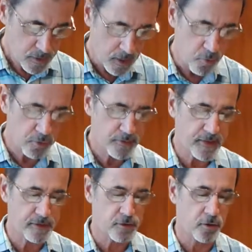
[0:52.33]
I woke
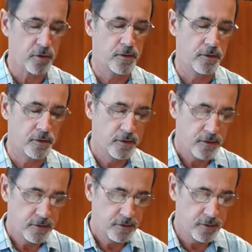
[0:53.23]
that dawn
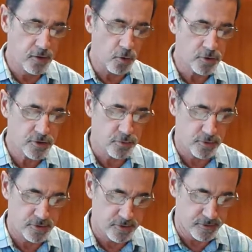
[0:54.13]
to ghost
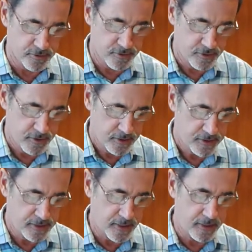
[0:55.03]
horses
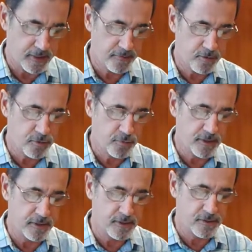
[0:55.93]
standing in the
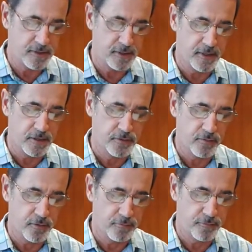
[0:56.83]
trees at the edge of
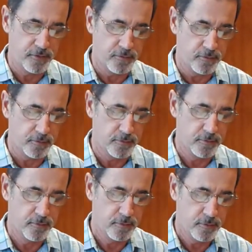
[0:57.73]
our field,
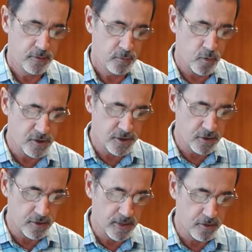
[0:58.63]

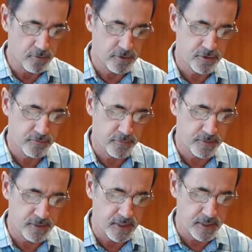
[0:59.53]
watching our house from
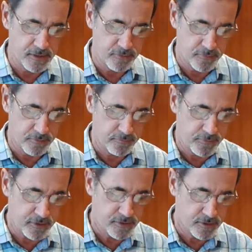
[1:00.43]
the sides of their
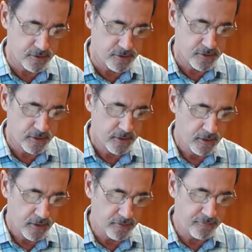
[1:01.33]
faces
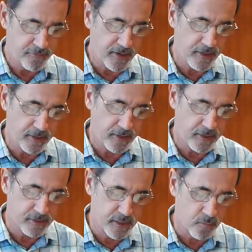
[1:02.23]
and
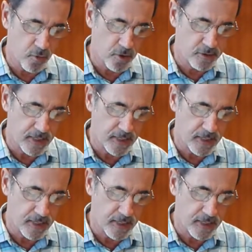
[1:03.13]
fading as I walked